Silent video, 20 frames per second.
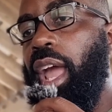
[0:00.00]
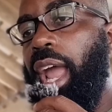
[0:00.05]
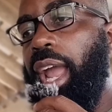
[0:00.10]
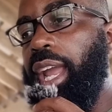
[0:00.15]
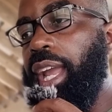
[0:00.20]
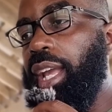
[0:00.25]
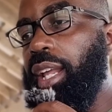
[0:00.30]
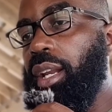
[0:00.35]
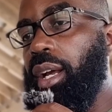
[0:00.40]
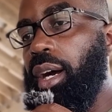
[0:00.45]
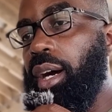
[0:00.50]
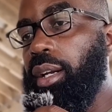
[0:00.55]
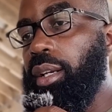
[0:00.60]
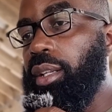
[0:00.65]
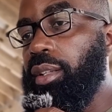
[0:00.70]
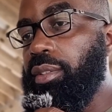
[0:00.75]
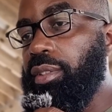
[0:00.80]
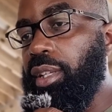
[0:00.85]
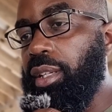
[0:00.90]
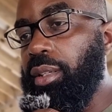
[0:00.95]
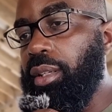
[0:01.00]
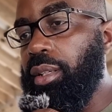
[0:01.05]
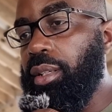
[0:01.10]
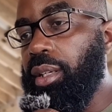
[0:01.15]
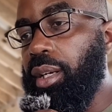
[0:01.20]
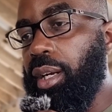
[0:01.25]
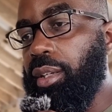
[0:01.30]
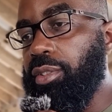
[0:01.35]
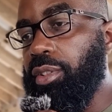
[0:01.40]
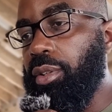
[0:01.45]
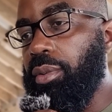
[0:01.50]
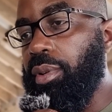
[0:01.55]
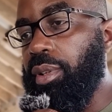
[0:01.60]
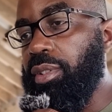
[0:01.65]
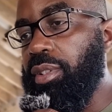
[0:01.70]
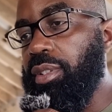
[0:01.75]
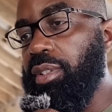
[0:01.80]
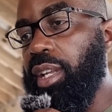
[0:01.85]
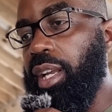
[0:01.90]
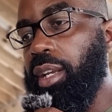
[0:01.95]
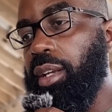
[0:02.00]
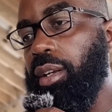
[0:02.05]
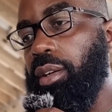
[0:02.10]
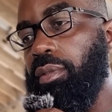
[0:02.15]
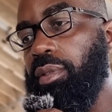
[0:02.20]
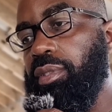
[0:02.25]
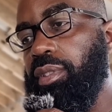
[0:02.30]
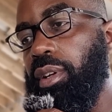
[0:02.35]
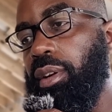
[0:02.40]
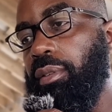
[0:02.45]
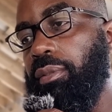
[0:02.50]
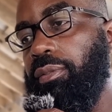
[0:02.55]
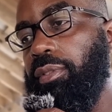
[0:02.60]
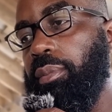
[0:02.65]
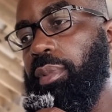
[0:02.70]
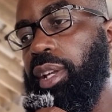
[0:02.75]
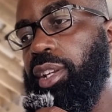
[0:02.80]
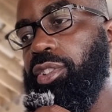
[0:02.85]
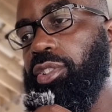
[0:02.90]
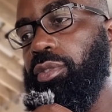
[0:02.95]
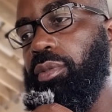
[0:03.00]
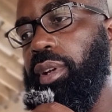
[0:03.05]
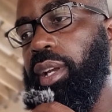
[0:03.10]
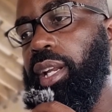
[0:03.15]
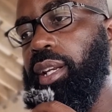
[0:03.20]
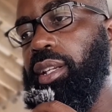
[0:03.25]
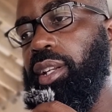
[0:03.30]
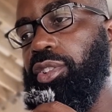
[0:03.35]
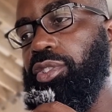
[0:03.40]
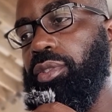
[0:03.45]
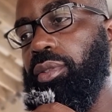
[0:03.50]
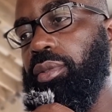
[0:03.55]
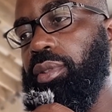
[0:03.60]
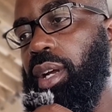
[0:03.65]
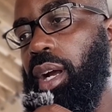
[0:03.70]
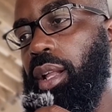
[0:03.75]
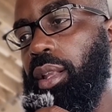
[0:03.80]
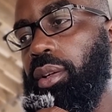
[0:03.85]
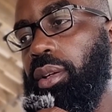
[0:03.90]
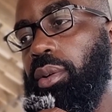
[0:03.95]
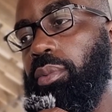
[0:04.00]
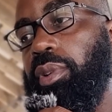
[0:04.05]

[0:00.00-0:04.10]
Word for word: and unintended consequences that could result from issuing a digital dollar,